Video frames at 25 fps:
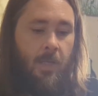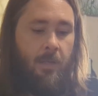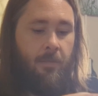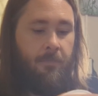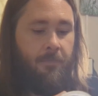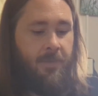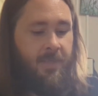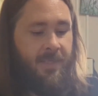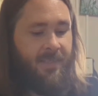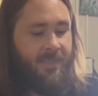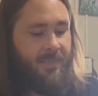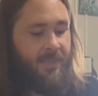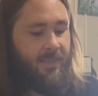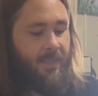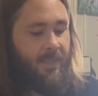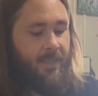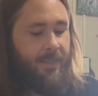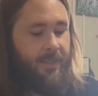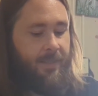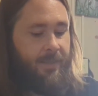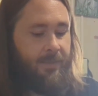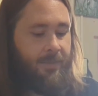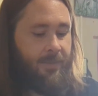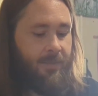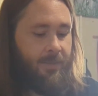this
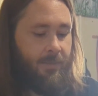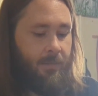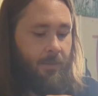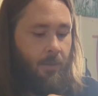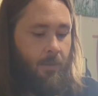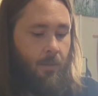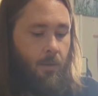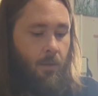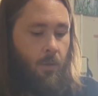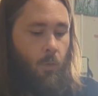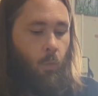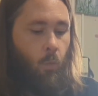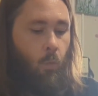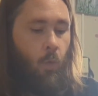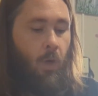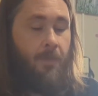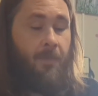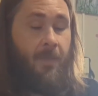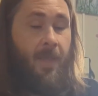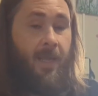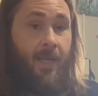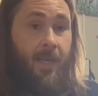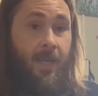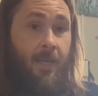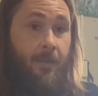is
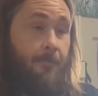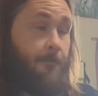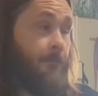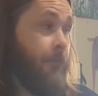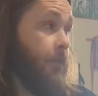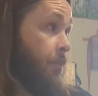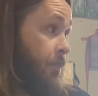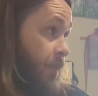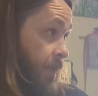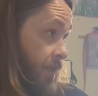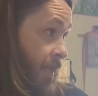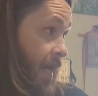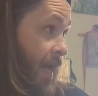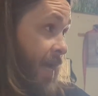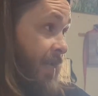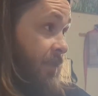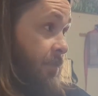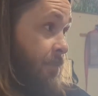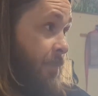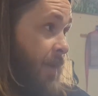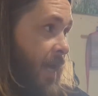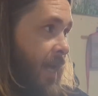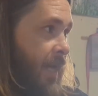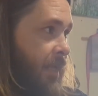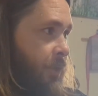one that came from the
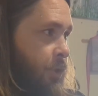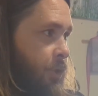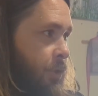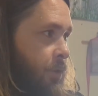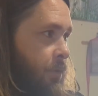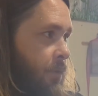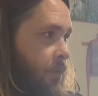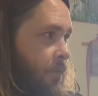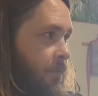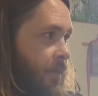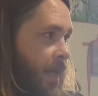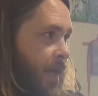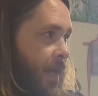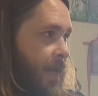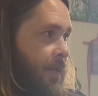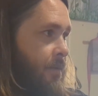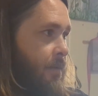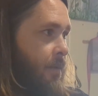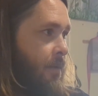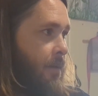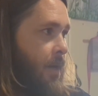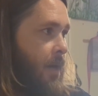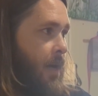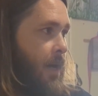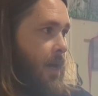last batch
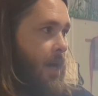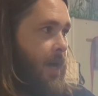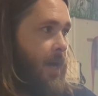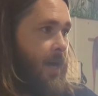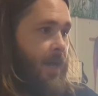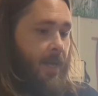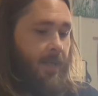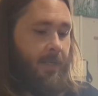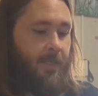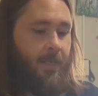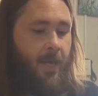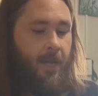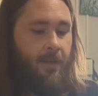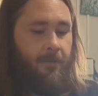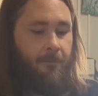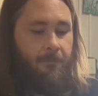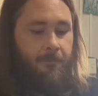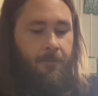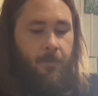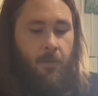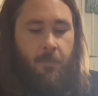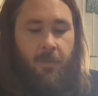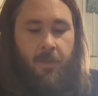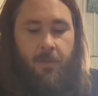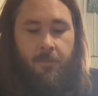that I had gotten
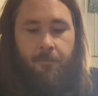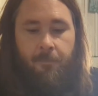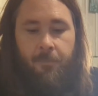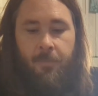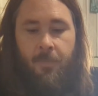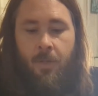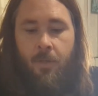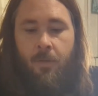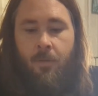from him.